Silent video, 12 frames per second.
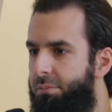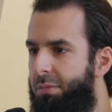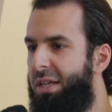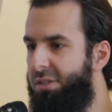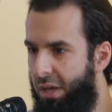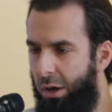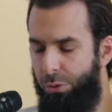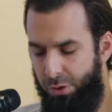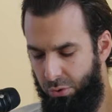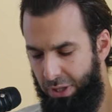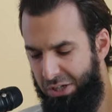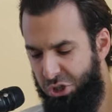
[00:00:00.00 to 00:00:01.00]
That's a healthy
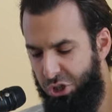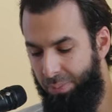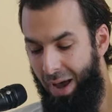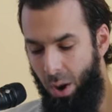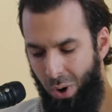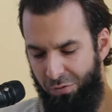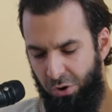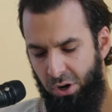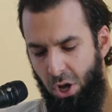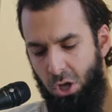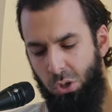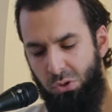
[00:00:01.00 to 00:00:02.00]
relationship.
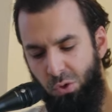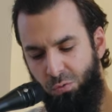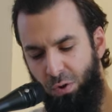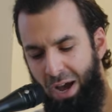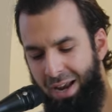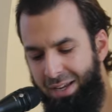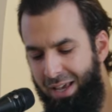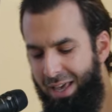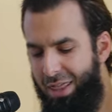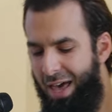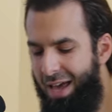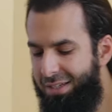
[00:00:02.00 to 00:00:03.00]
However, you do find
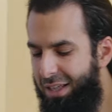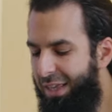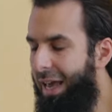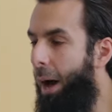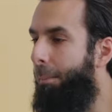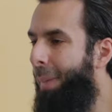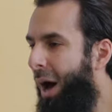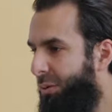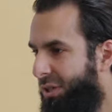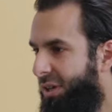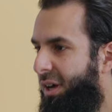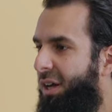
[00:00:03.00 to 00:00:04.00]
that the
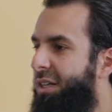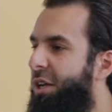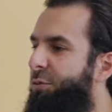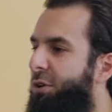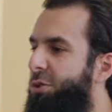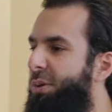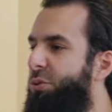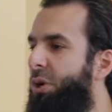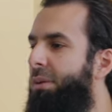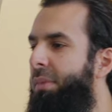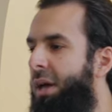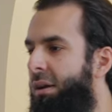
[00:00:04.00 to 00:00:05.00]
amount differs
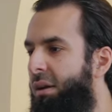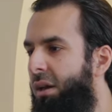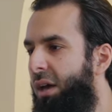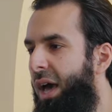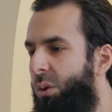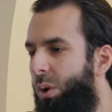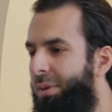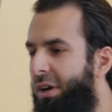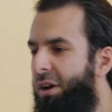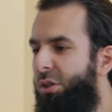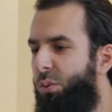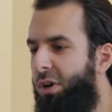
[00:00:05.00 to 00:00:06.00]
between men and women.
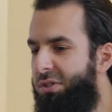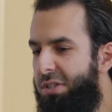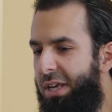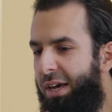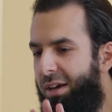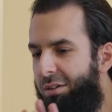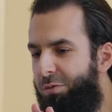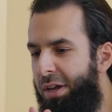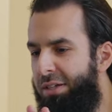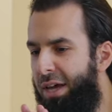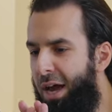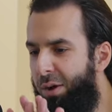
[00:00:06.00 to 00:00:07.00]
In other words, it's like a
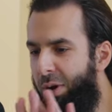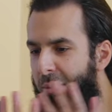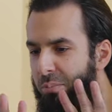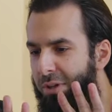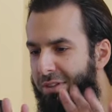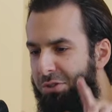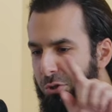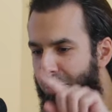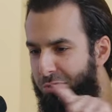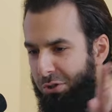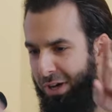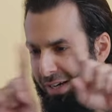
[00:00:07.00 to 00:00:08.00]
Venn diagram, but the
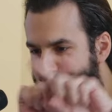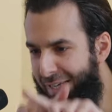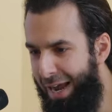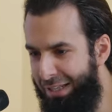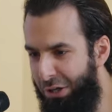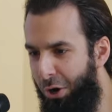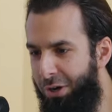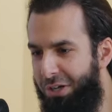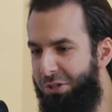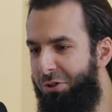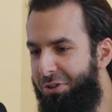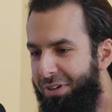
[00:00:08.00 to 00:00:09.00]
circles are not exactly on
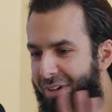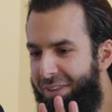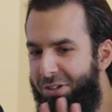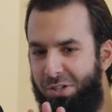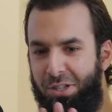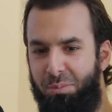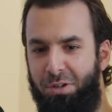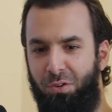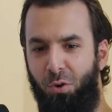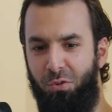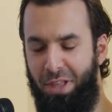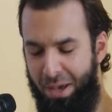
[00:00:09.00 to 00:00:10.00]
each other. There's a little bit of
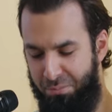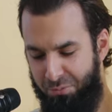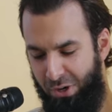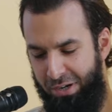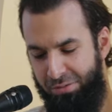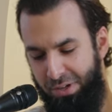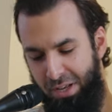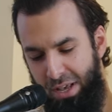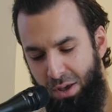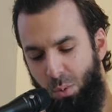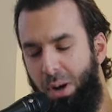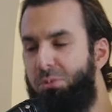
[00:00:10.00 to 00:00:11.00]
overlap, right?
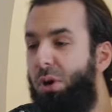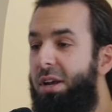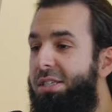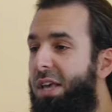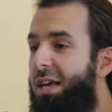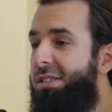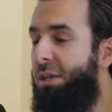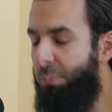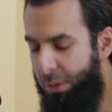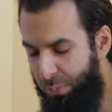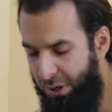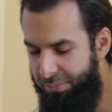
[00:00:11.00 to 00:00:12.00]
What I'm trying to say is
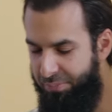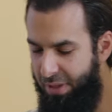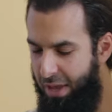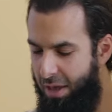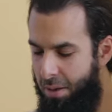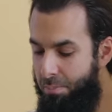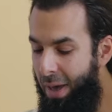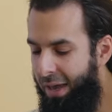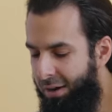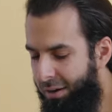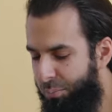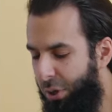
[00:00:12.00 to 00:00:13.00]
simply put,
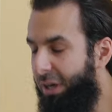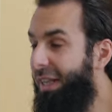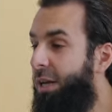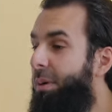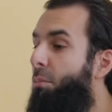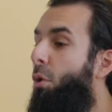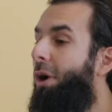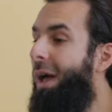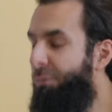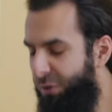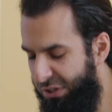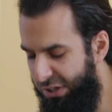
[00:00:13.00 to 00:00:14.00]
men put a little bit more
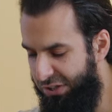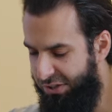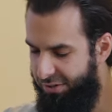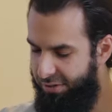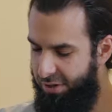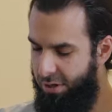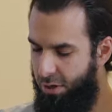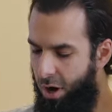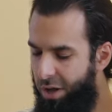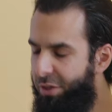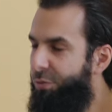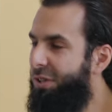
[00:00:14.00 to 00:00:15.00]
emphasis
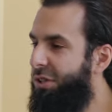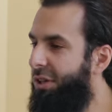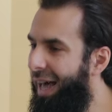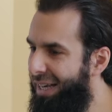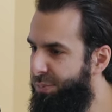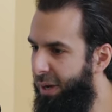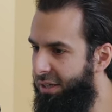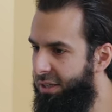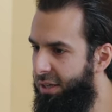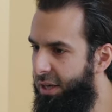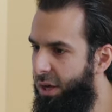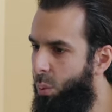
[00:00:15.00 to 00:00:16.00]
on the physical
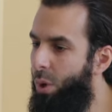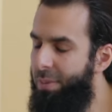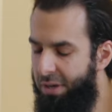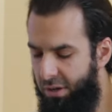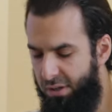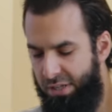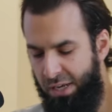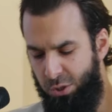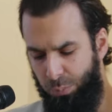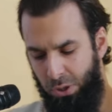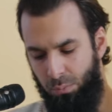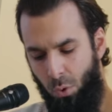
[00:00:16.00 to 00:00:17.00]
aspect. Women tend
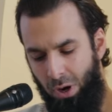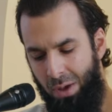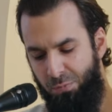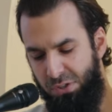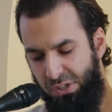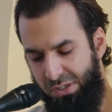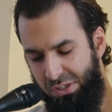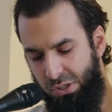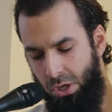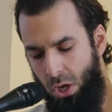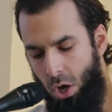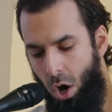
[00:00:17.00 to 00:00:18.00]
to put more emphasis
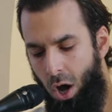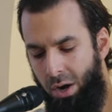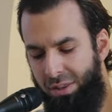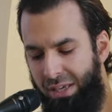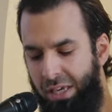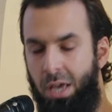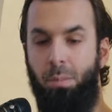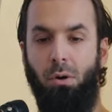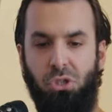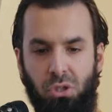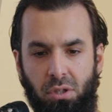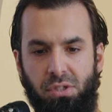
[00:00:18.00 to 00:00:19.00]
on the
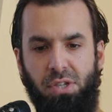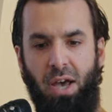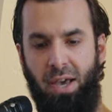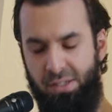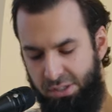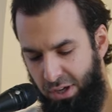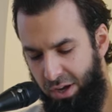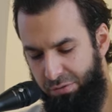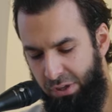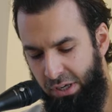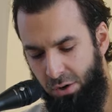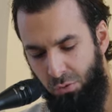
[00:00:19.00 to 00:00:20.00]
emotional sides of
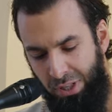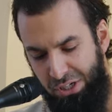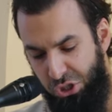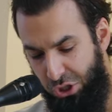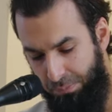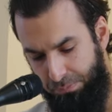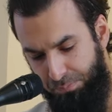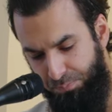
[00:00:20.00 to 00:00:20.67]
the relationship.